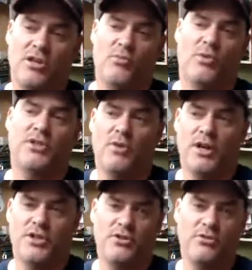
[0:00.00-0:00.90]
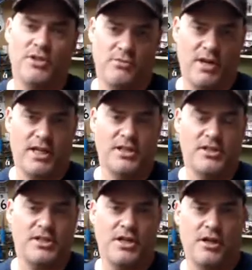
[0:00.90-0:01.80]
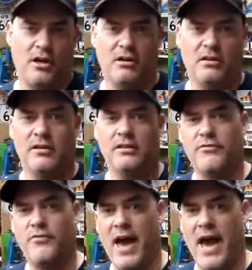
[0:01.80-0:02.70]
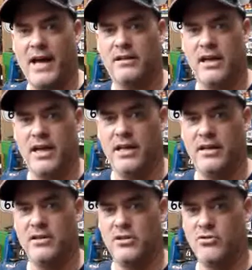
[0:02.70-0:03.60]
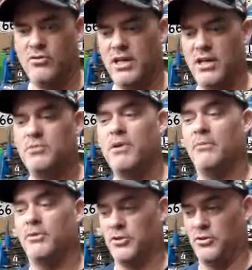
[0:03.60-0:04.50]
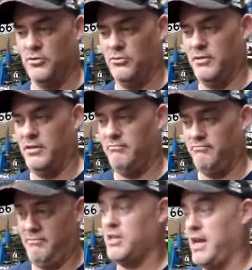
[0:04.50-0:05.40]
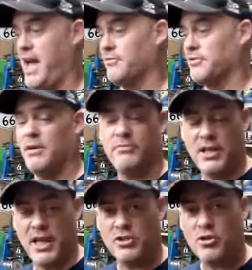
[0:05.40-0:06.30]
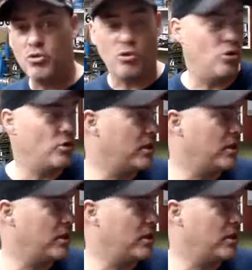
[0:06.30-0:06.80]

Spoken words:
what you want to do is you want to consider the fact that you need to be able to, you can have something that's cool,